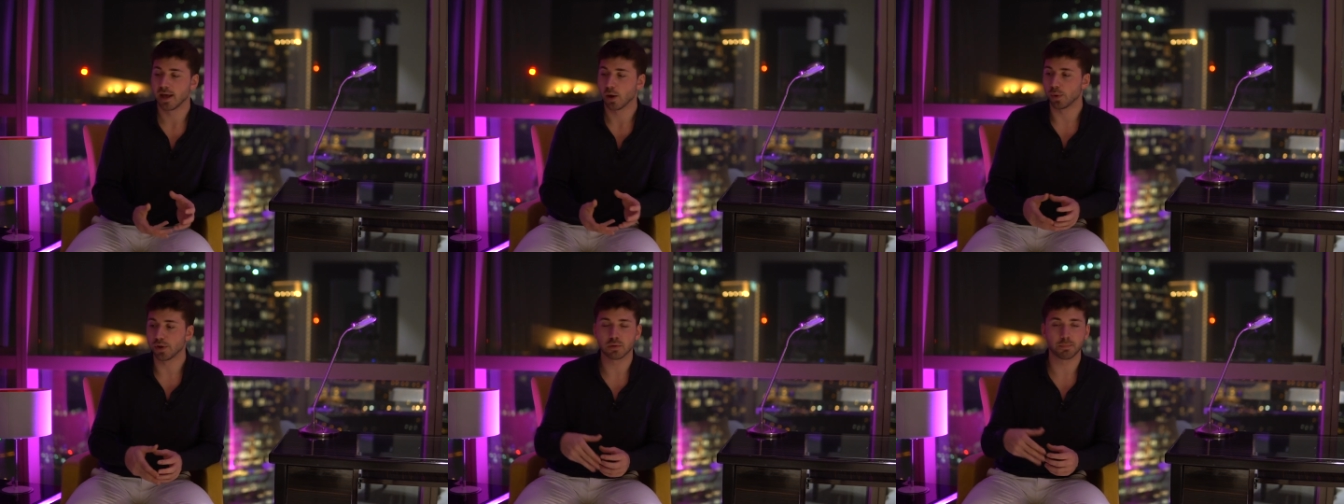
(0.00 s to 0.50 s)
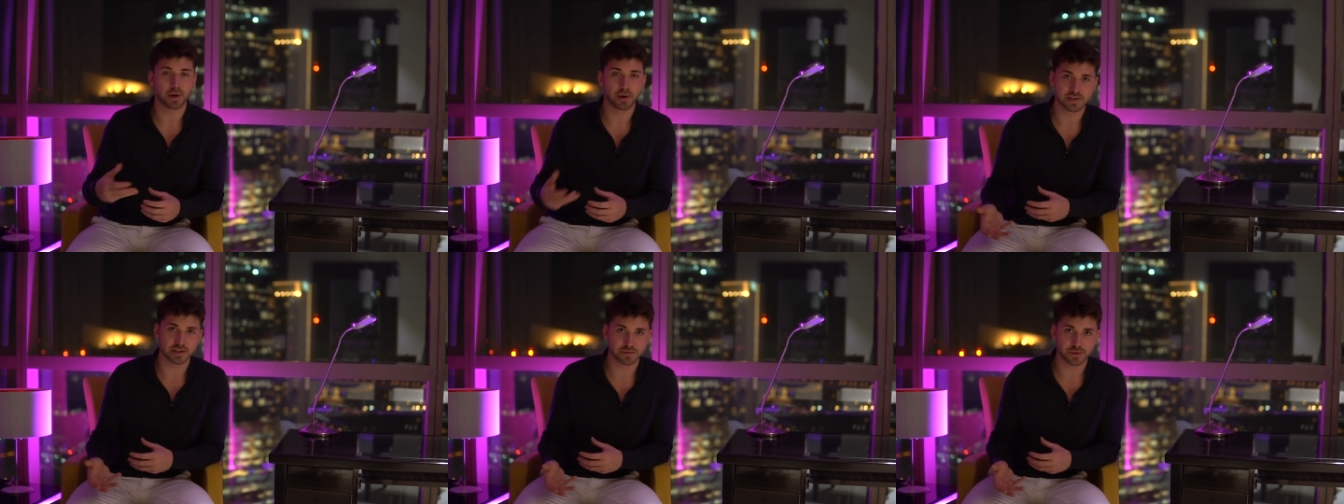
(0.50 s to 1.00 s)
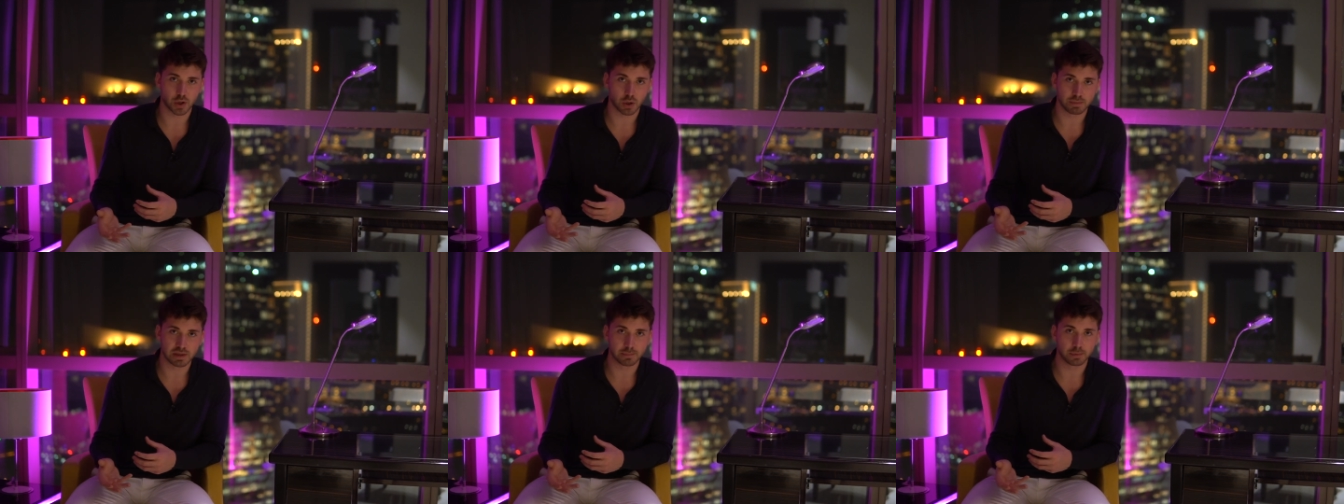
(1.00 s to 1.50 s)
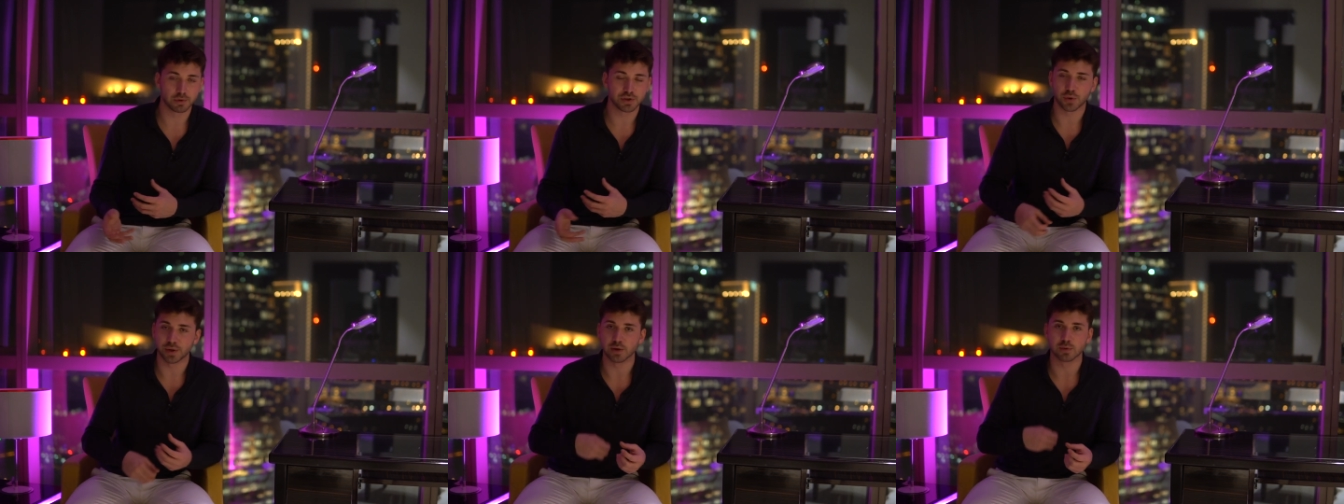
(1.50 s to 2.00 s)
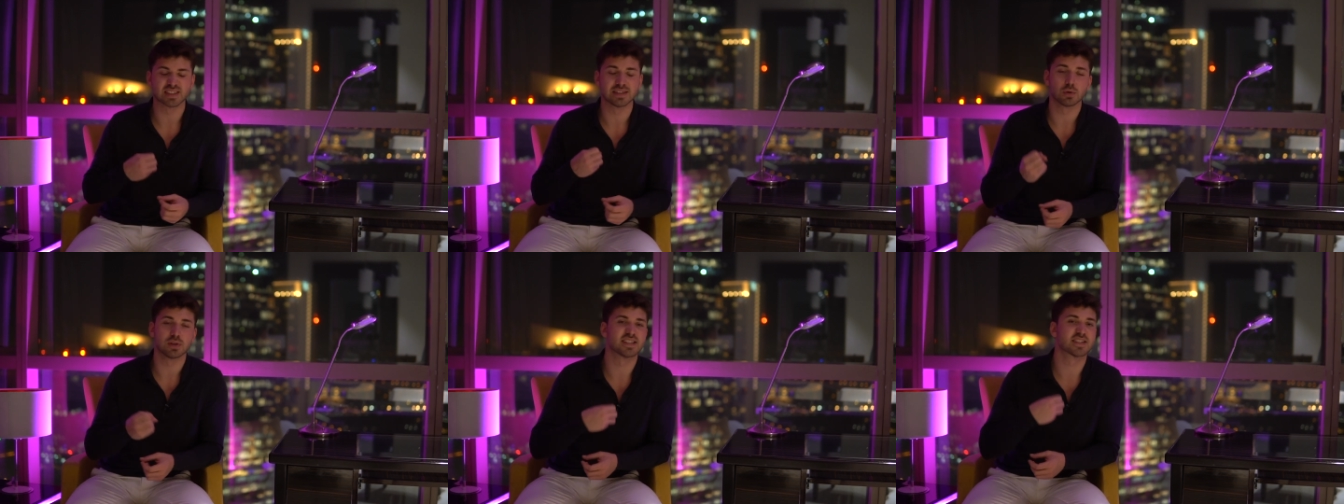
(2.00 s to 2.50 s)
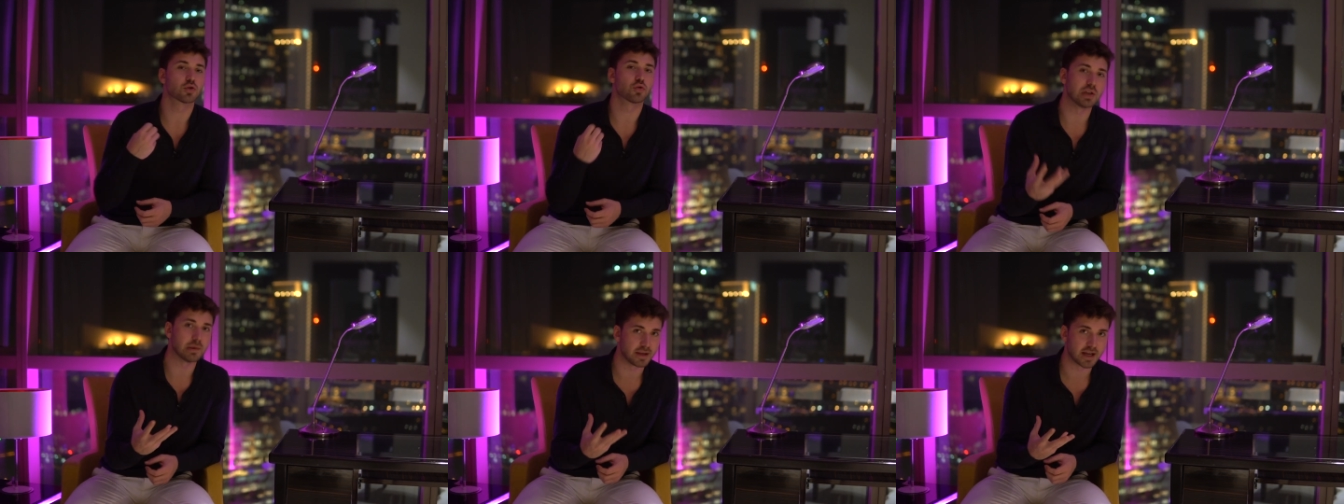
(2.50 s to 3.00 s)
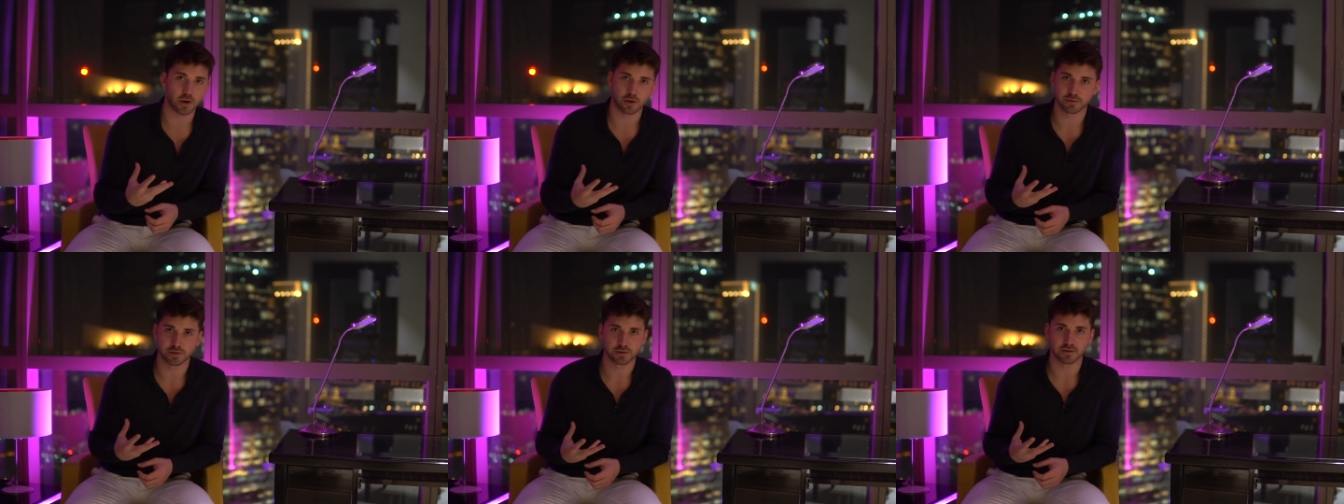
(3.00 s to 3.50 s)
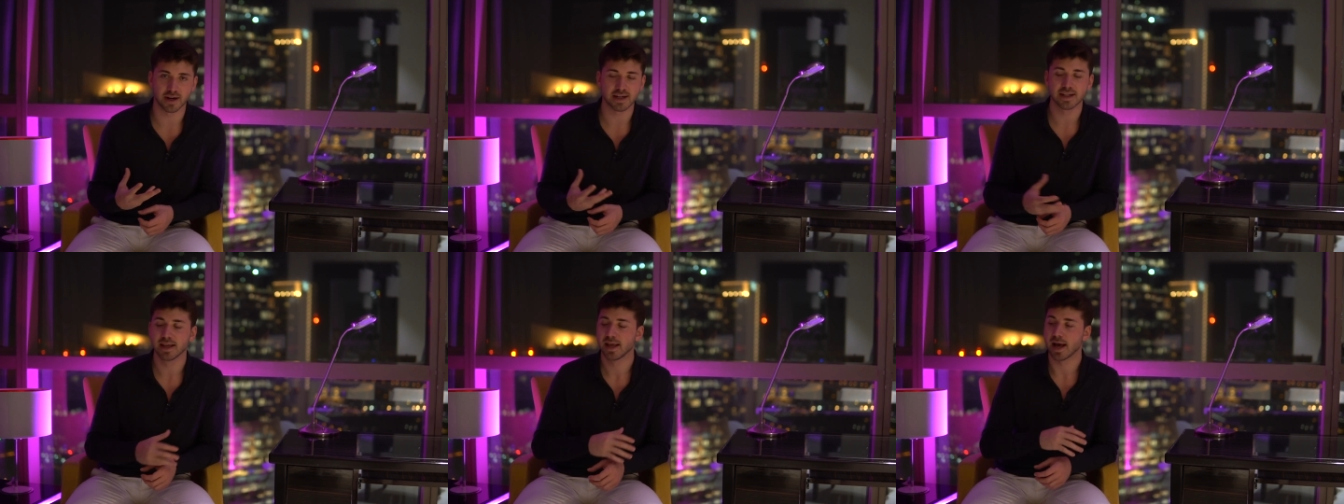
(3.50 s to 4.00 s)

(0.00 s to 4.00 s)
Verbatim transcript: When you compare yourself to other people, your ego is literally screaming out of you, right?